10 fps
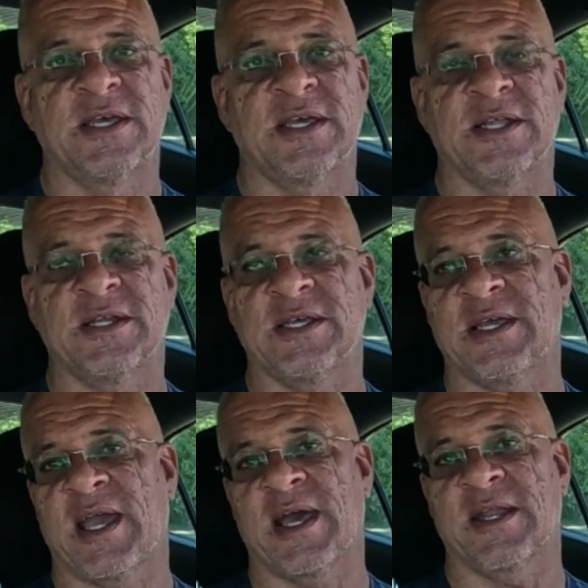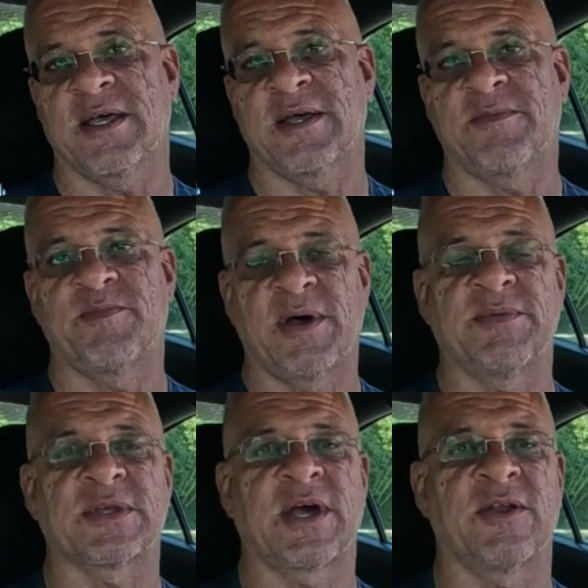Indiana
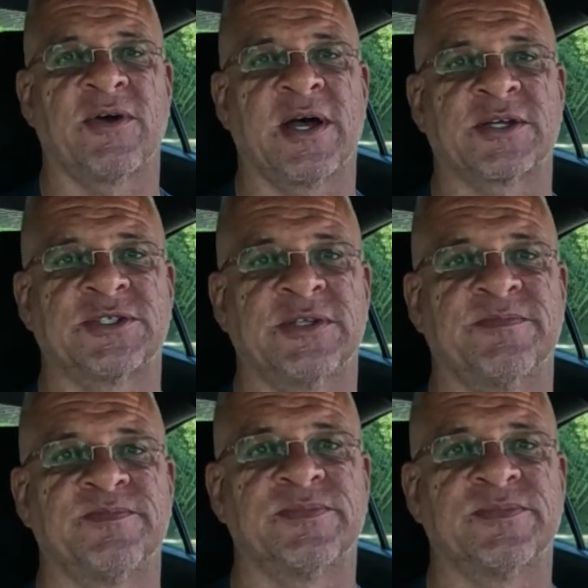public auto auction,